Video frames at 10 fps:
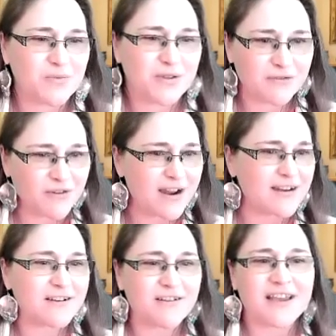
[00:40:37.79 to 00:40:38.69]
with a
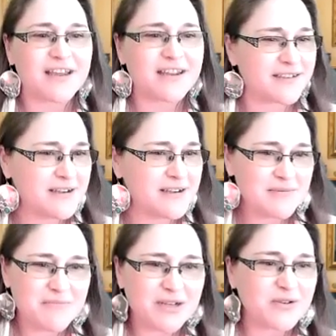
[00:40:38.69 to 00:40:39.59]
friend, client,
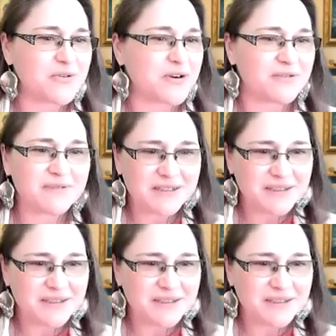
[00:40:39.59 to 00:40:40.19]
mentor.